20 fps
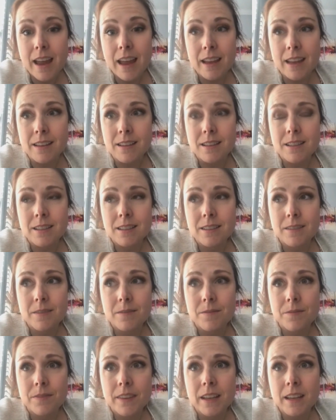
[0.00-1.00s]
And
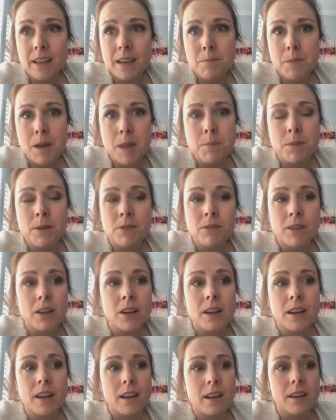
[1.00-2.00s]
it might be
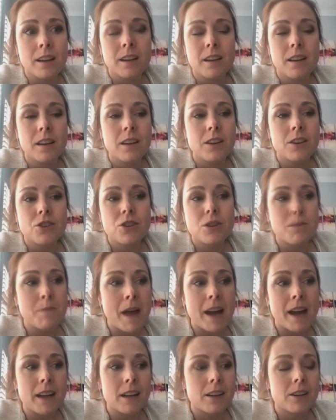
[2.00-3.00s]
very
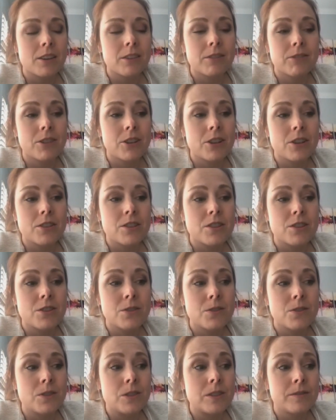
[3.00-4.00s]
traumatic for her
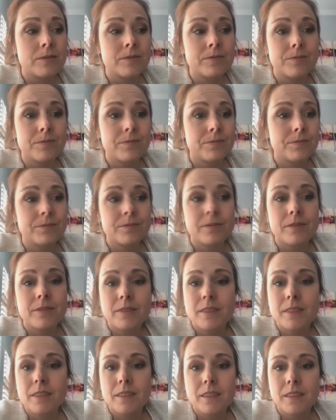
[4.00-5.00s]
to
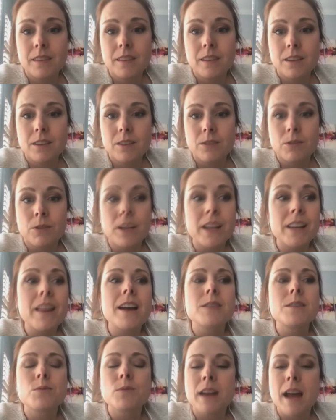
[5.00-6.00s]

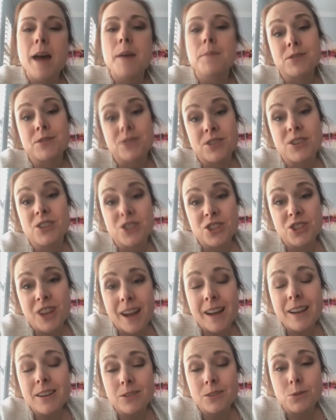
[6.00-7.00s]
realize what happened to her
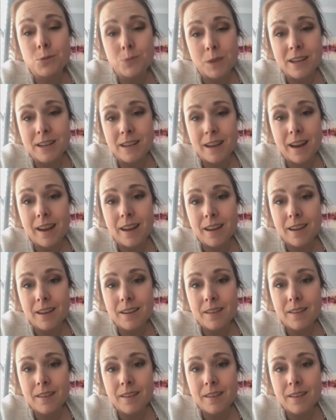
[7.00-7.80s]
child one day.